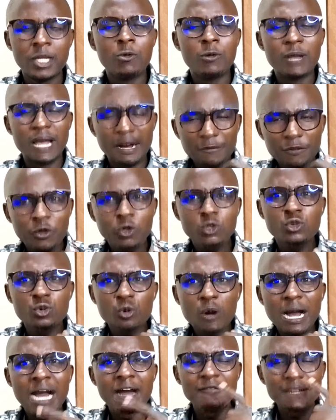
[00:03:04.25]
We have those
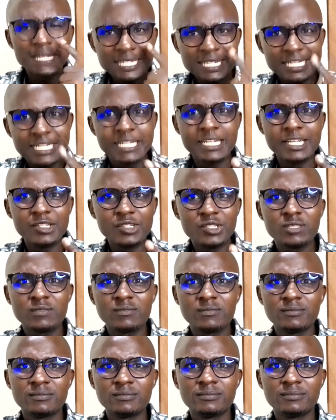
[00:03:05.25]
who are having degrees.
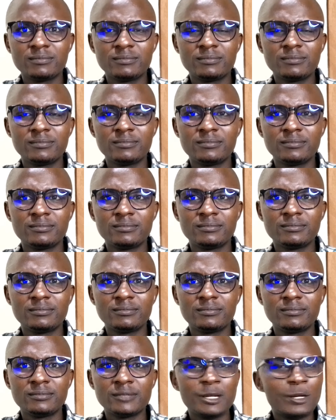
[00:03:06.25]

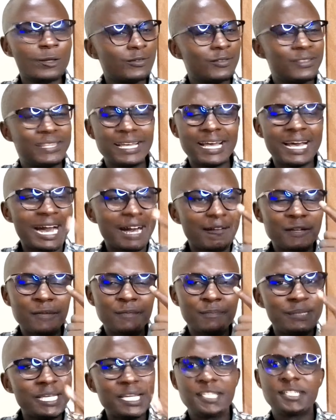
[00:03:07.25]
They are having
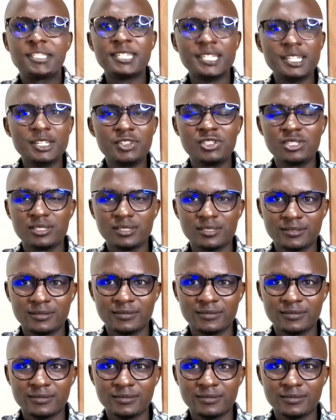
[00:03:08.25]
PhDs.